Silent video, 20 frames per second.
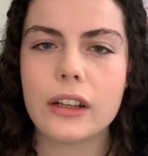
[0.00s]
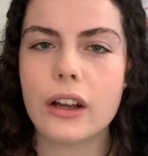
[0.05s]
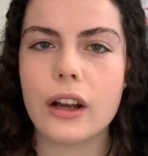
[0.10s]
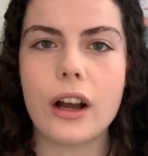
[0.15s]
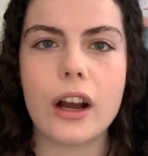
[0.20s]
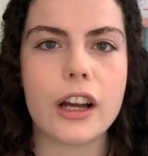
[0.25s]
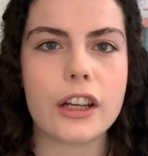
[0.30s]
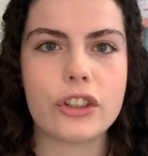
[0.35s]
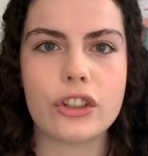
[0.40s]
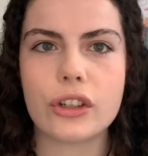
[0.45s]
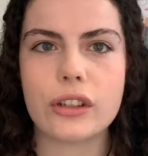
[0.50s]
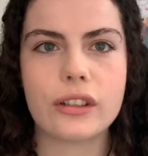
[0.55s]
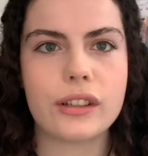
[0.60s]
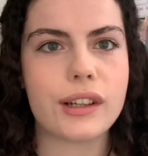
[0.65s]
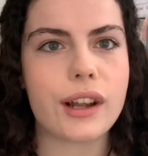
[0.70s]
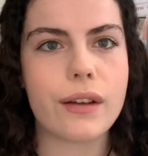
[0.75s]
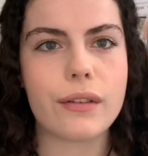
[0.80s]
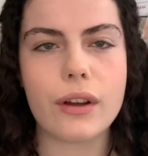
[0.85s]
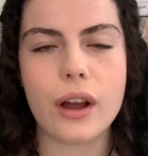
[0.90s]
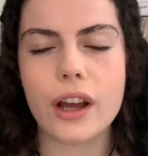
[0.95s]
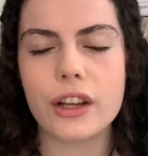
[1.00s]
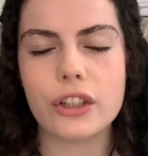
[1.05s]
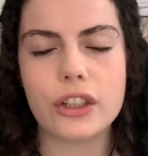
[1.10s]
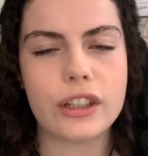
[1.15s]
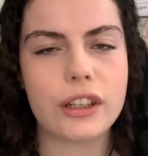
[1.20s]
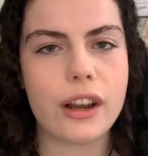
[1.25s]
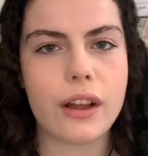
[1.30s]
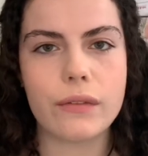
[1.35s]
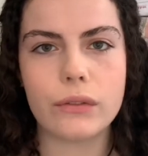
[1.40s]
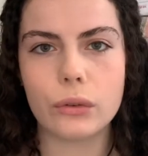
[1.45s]
I just love
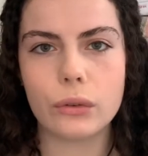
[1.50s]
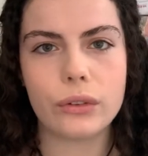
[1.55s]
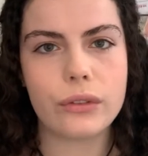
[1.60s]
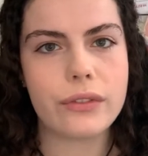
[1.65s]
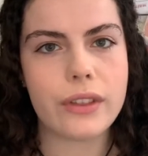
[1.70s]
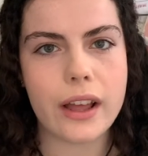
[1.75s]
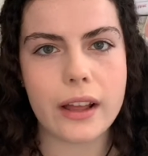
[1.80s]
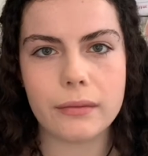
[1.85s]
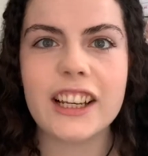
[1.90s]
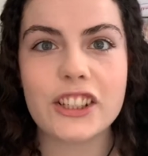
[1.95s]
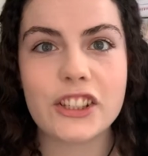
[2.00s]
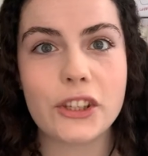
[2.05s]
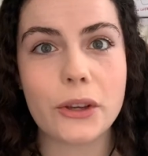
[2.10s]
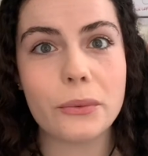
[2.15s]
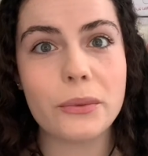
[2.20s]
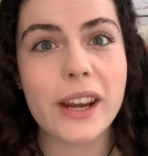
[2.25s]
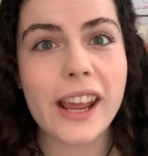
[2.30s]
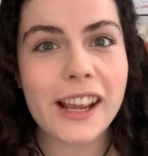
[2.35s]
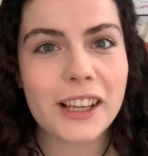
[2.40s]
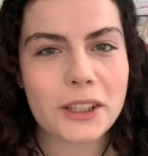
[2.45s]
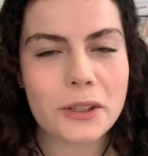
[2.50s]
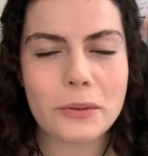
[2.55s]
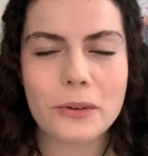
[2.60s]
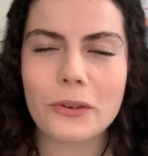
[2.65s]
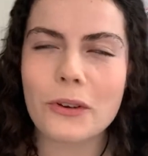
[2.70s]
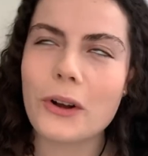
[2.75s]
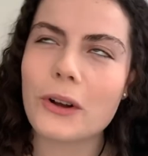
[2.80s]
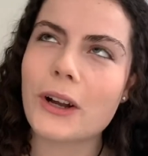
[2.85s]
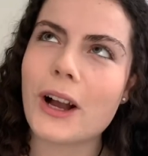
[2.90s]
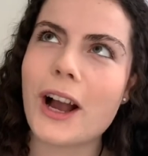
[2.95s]
all of that. So next we've
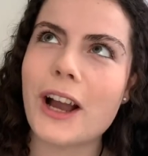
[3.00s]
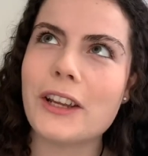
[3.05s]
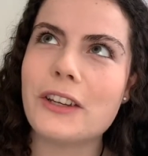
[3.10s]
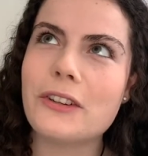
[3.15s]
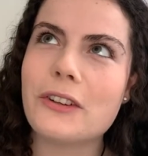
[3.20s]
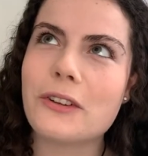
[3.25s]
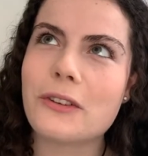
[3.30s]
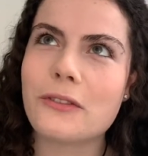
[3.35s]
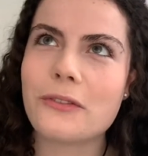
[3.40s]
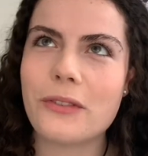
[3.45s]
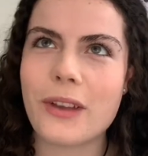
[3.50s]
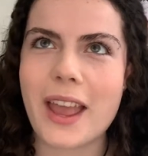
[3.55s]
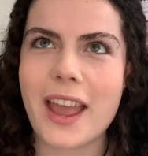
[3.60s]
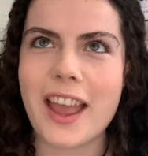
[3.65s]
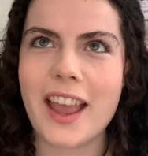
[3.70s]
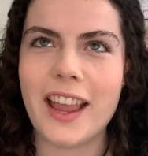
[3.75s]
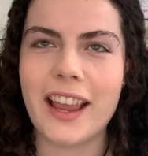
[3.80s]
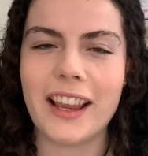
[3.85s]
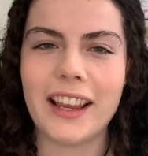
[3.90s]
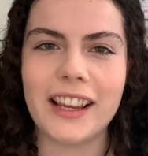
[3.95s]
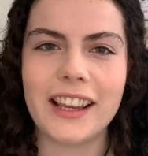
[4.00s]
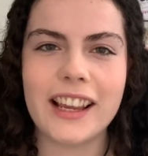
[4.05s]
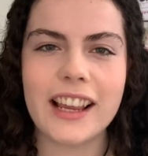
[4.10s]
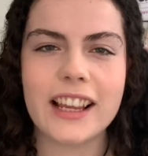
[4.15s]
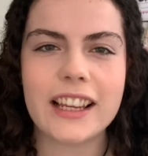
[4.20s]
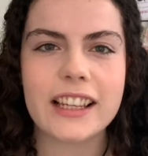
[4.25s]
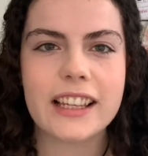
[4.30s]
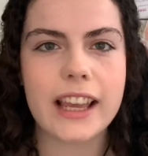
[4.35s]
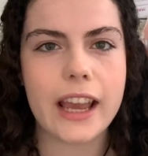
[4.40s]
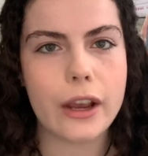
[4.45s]
got kind of a
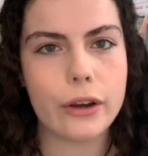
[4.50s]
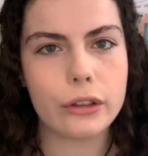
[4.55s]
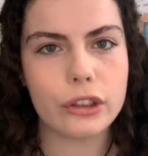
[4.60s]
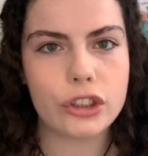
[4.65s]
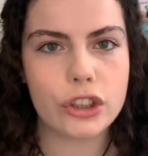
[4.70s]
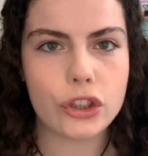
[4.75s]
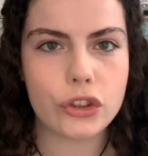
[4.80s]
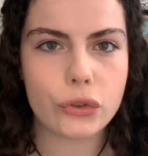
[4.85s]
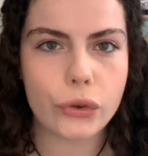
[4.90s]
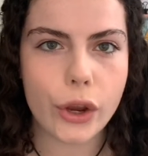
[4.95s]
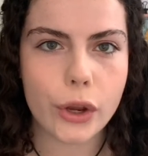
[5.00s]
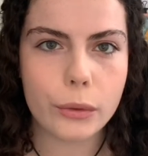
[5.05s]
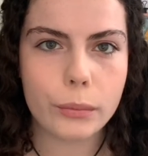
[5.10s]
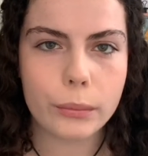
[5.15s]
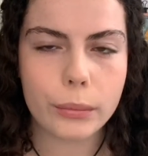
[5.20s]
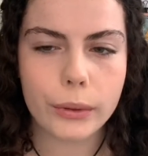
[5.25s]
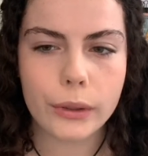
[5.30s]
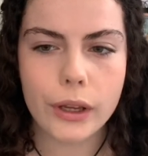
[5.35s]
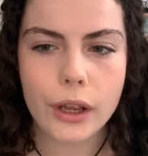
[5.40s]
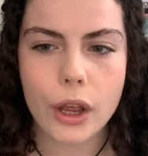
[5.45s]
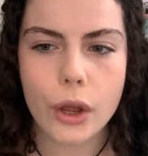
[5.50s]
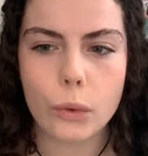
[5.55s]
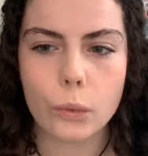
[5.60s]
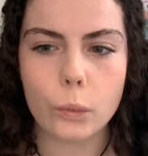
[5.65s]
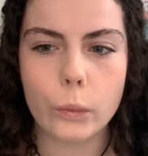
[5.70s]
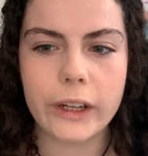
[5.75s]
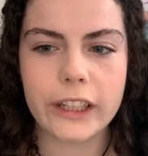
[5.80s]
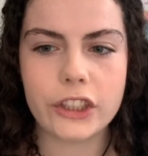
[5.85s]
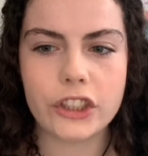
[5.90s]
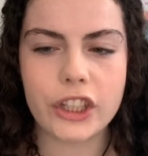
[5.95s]
character trope,
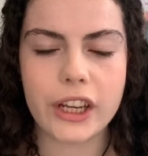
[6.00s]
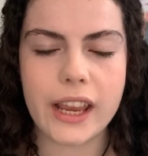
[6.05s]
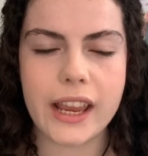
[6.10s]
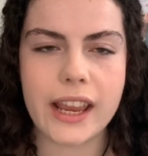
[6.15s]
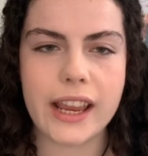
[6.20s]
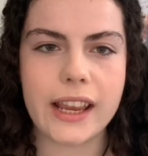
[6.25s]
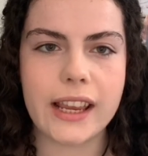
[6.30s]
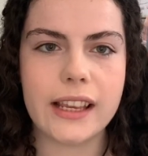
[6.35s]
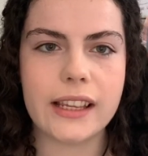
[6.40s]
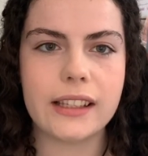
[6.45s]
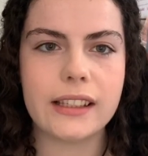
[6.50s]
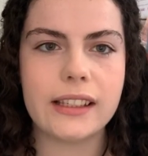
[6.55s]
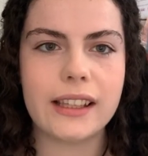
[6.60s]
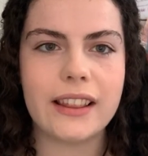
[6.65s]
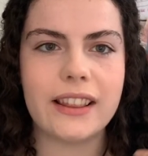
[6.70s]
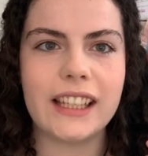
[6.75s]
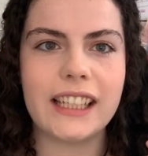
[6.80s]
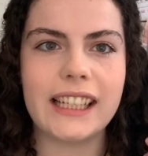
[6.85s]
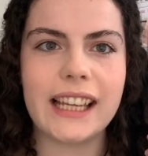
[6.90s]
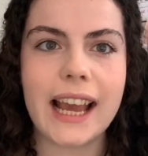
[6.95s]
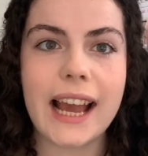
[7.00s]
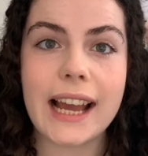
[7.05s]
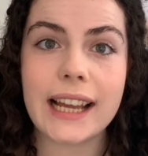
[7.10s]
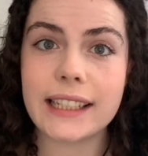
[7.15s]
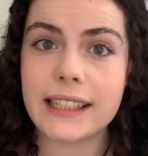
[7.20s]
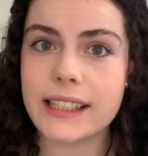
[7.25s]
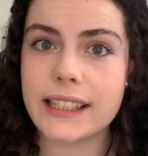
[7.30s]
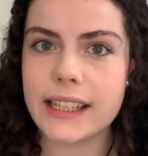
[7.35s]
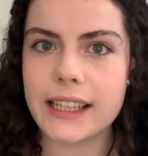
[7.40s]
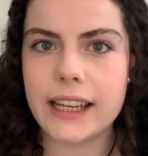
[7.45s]
which is the
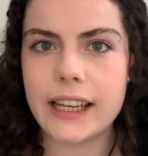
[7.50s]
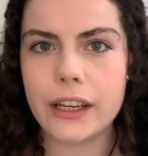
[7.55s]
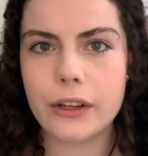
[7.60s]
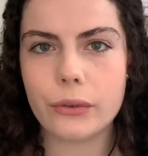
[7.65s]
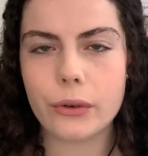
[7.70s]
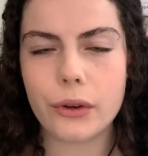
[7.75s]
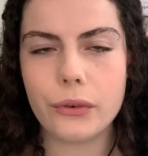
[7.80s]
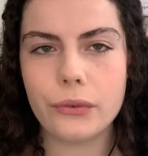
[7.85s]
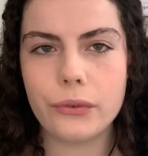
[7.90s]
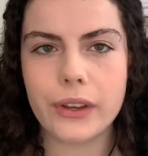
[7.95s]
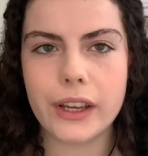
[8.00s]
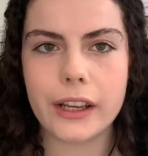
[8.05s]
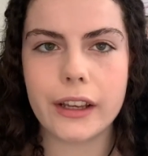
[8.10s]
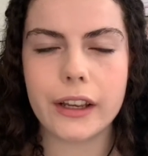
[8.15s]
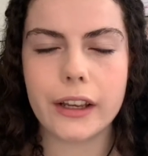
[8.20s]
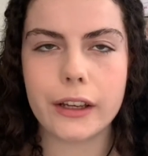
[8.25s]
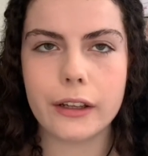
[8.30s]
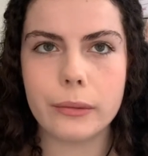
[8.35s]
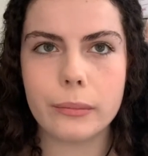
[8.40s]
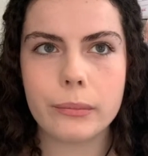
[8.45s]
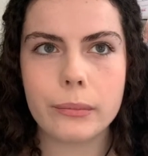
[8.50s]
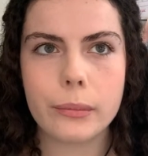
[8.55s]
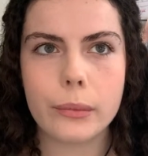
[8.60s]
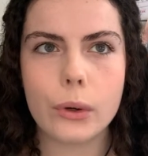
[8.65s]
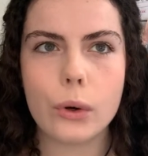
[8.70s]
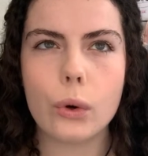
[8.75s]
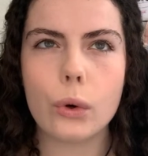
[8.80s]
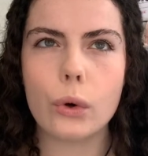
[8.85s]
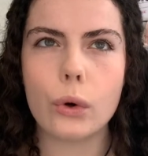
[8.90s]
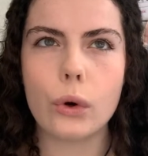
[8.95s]
anti-hero figure.
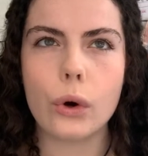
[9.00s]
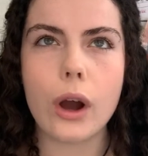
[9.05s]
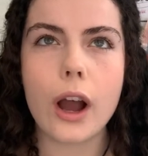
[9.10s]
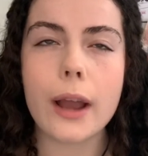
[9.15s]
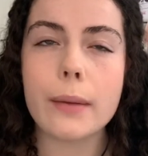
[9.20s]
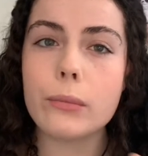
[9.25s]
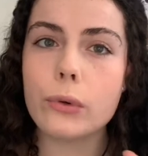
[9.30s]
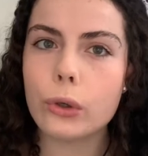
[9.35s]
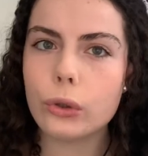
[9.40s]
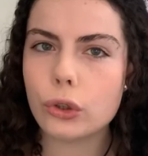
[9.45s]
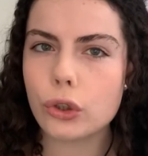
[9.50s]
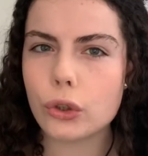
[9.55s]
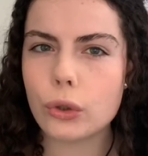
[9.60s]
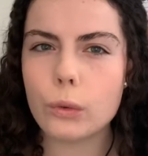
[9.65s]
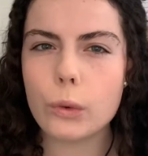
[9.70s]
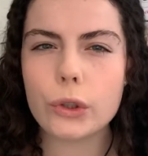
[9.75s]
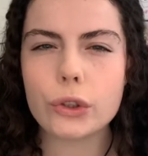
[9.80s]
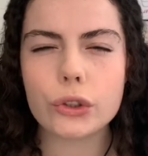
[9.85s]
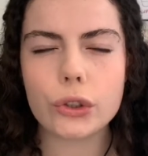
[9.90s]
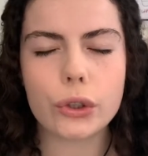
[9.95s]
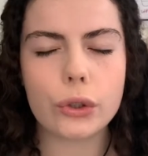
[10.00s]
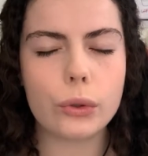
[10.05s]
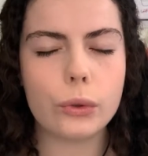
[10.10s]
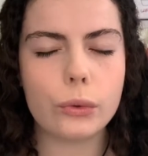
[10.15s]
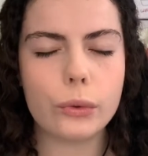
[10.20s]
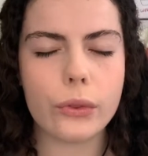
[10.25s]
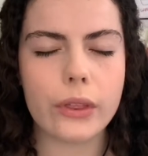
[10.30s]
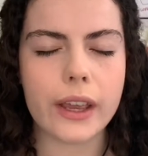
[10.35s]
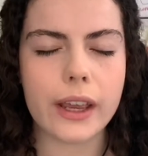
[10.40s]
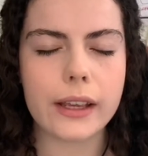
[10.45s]
Or I'm not sure what to call
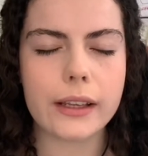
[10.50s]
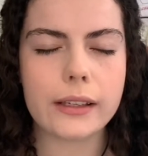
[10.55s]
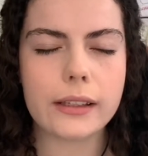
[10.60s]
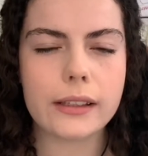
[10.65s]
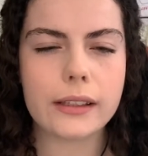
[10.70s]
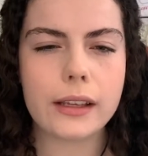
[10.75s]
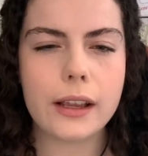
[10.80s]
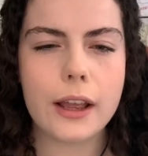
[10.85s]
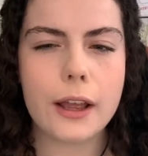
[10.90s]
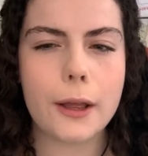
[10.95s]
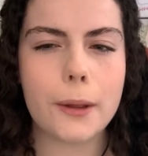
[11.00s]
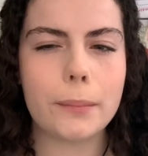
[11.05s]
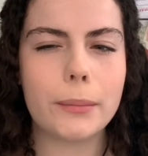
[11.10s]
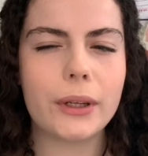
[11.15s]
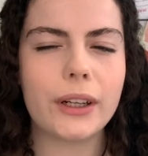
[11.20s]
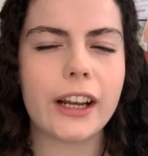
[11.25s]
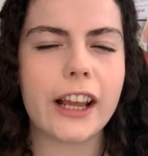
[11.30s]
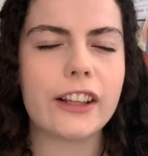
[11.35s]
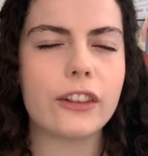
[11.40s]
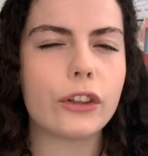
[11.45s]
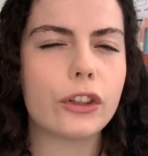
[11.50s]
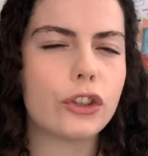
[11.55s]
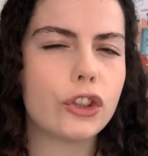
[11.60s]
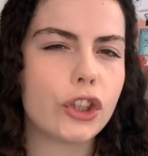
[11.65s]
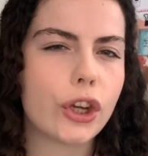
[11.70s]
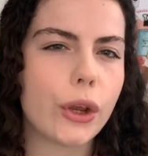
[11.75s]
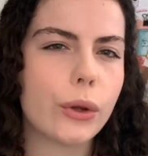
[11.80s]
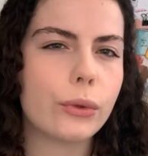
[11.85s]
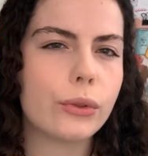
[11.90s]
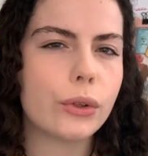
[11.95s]
this, but like the
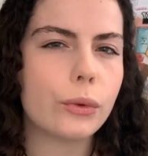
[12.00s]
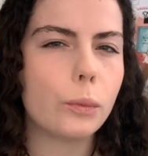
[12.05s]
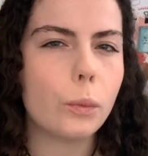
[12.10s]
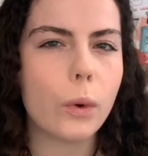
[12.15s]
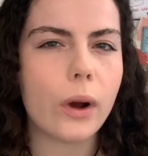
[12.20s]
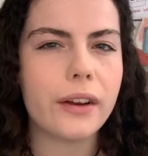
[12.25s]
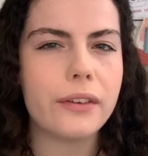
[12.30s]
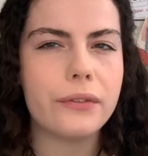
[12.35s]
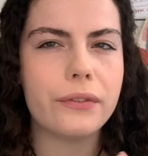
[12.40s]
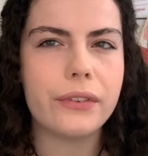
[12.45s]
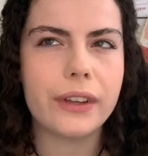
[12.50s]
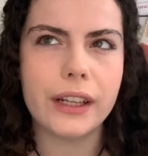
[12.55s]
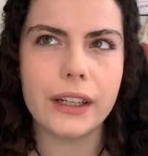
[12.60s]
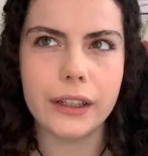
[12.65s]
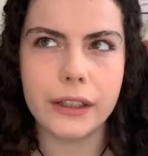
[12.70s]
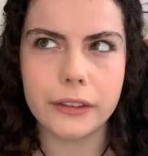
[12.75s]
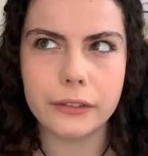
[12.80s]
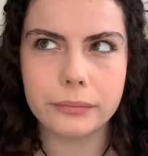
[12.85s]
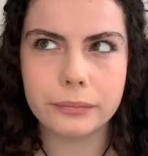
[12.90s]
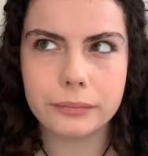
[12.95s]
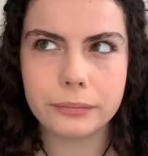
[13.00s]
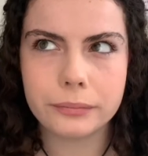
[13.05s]
chosen one villain.